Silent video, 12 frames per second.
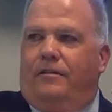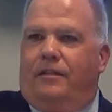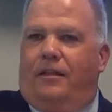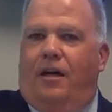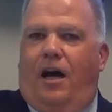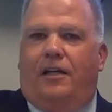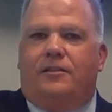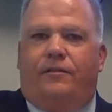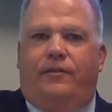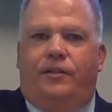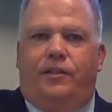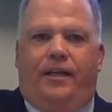The cost
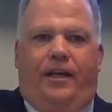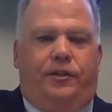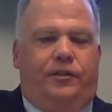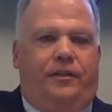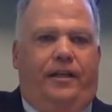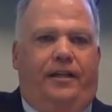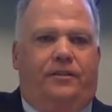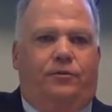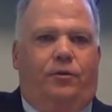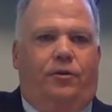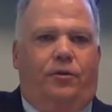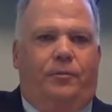of education has
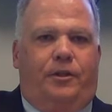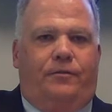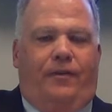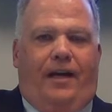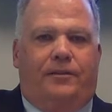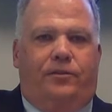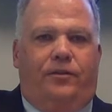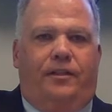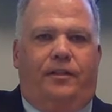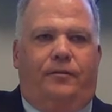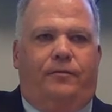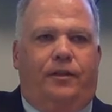grown much faster
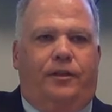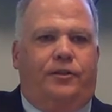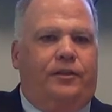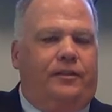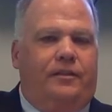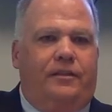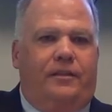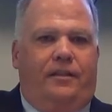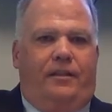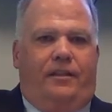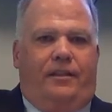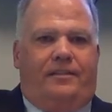than inflation.
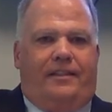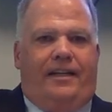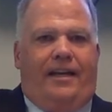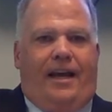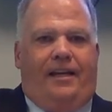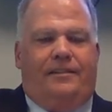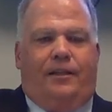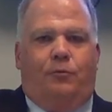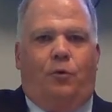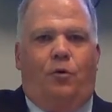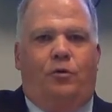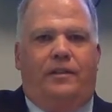The state has a
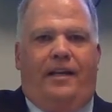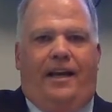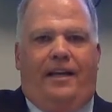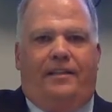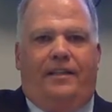role in that.